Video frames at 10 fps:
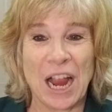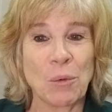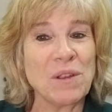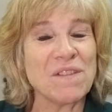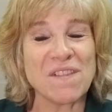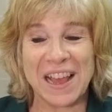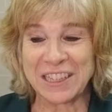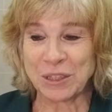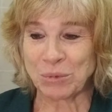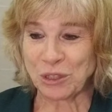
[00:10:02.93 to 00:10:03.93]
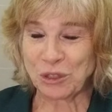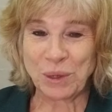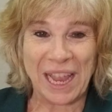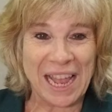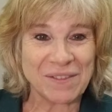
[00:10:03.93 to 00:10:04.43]
Are we flexible? Do
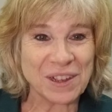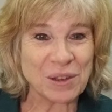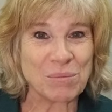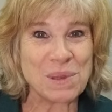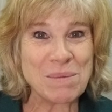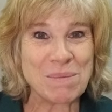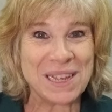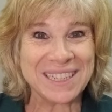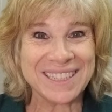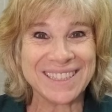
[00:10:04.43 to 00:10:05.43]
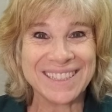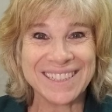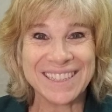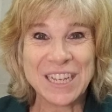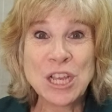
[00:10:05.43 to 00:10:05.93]
we have commitment?
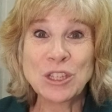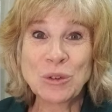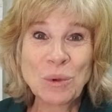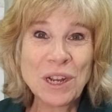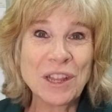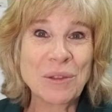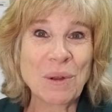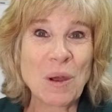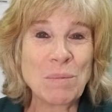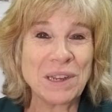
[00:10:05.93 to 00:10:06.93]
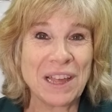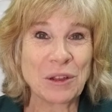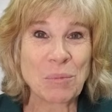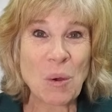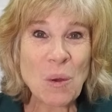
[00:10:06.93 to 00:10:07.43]
So we're going to throw up
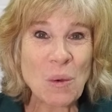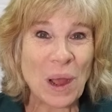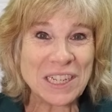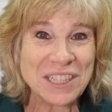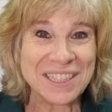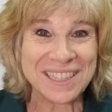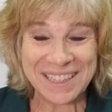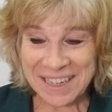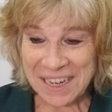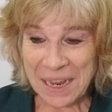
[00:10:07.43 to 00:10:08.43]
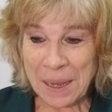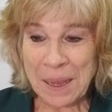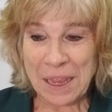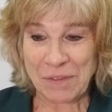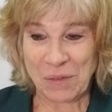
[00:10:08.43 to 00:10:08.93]
another poll question,
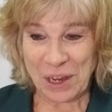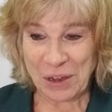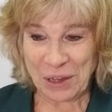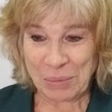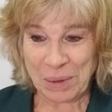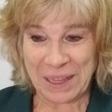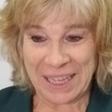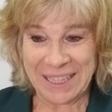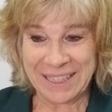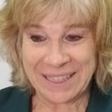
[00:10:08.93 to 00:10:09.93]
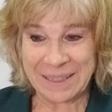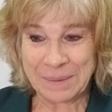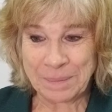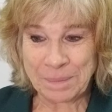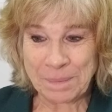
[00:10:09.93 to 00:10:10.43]
if we could please.
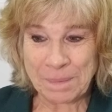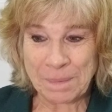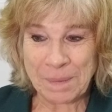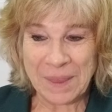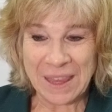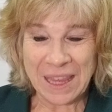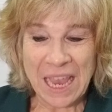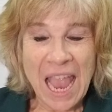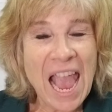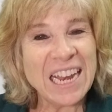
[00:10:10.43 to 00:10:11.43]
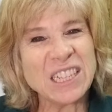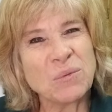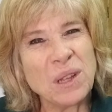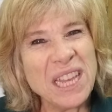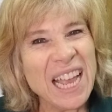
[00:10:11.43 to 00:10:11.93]
And it's
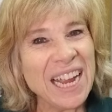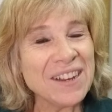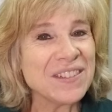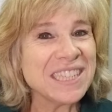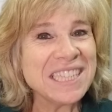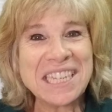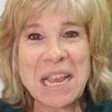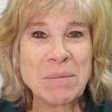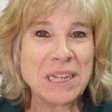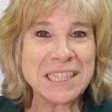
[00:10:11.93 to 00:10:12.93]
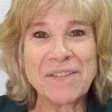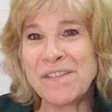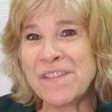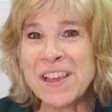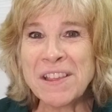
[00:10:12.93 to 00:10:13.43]
really kind of a statement. It's a
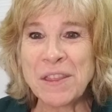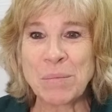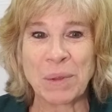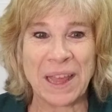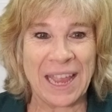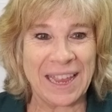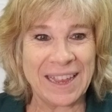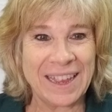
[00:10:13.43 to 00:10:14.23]
fill in the blank.